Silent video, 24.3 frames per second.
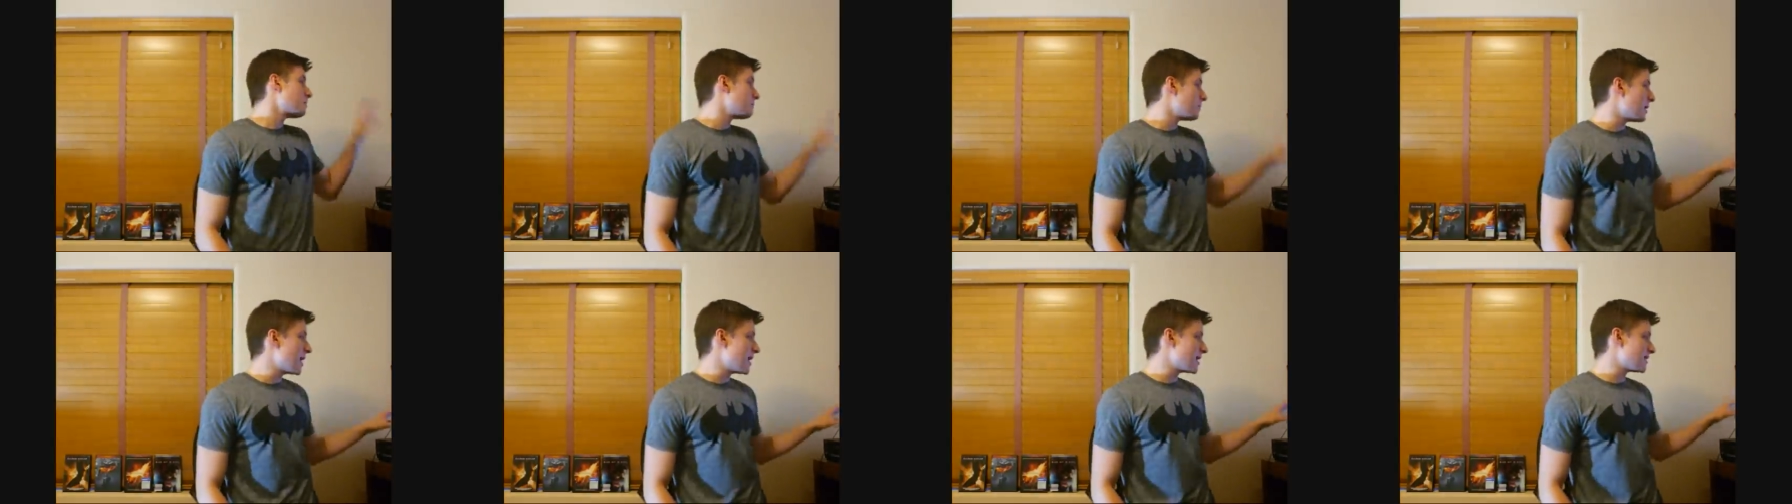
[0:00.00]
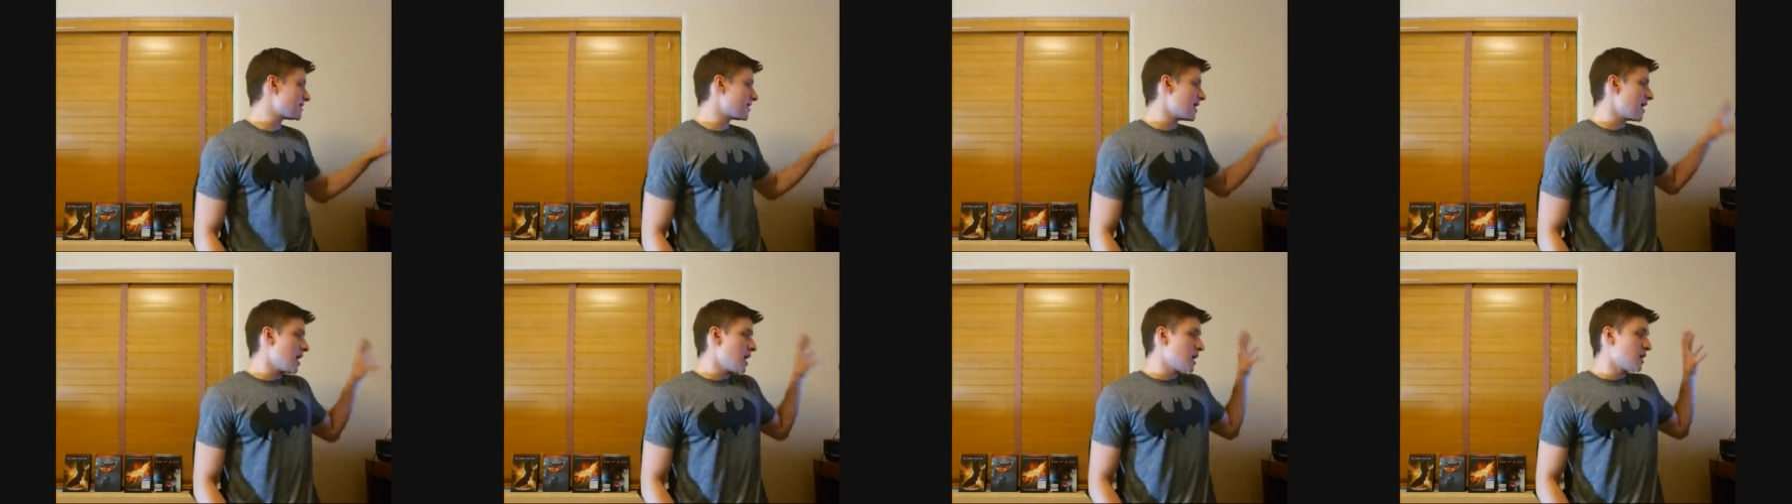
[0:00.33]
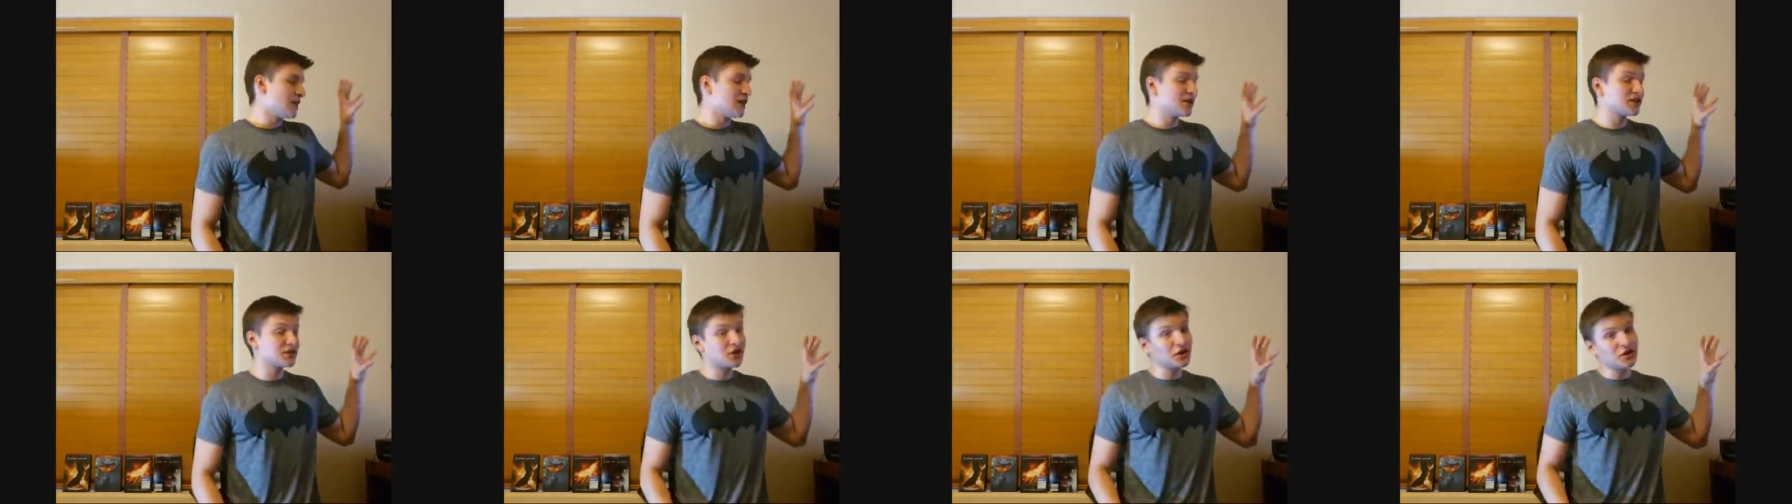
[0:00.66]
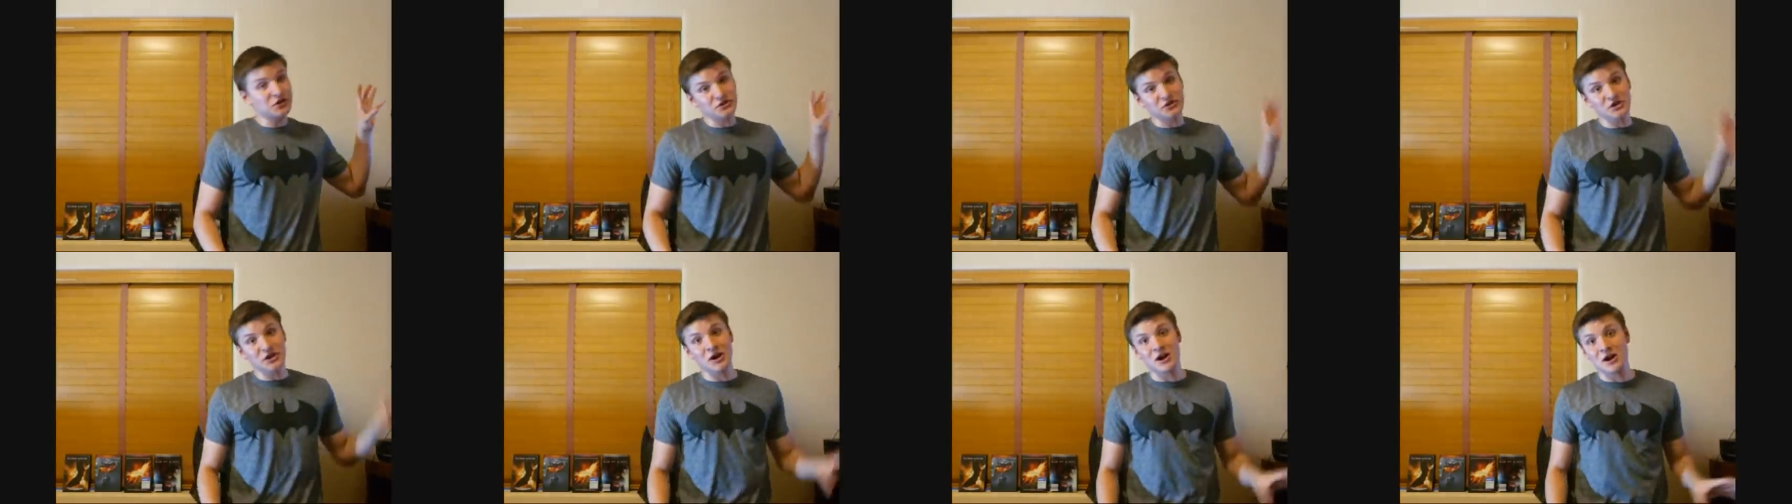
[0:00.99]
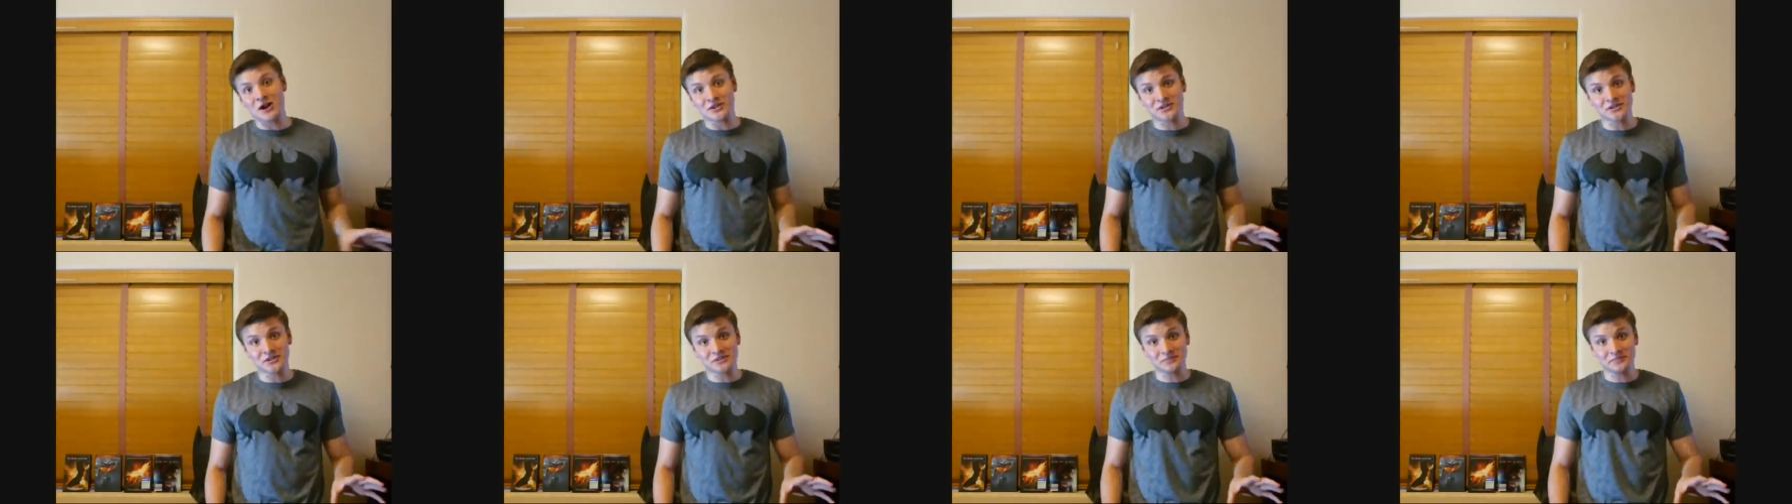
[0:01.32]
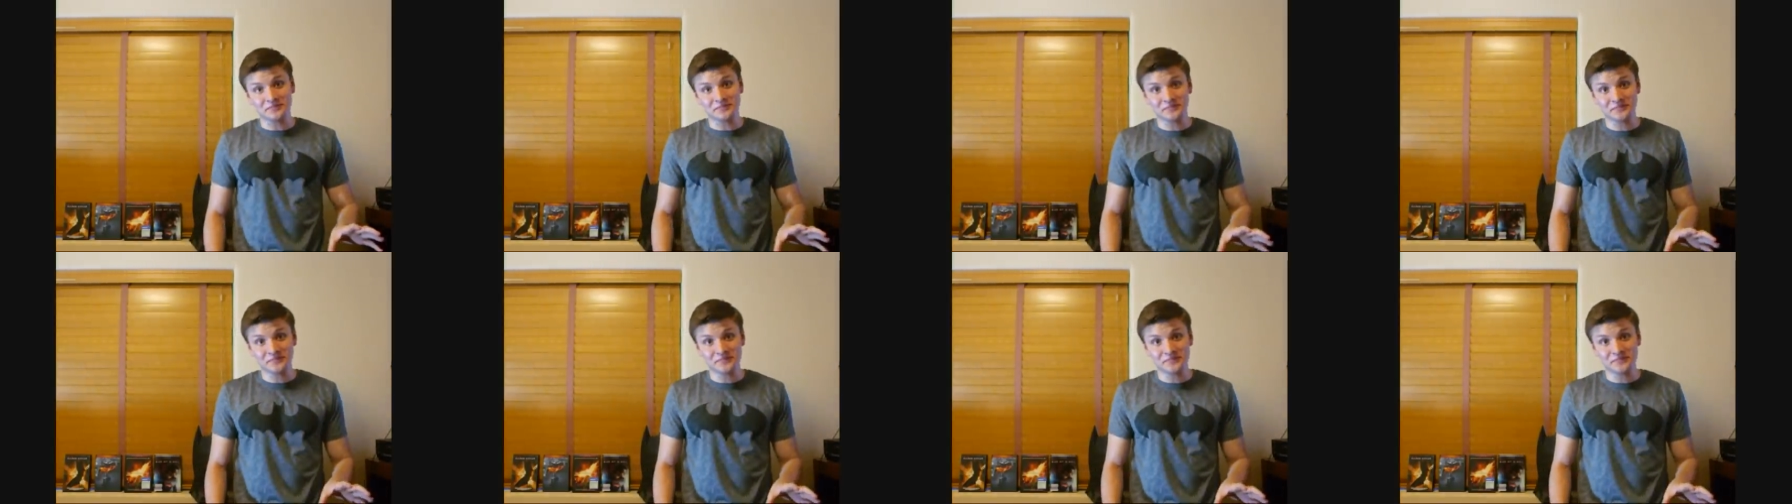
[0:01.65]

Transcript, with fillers: But this looks awesome.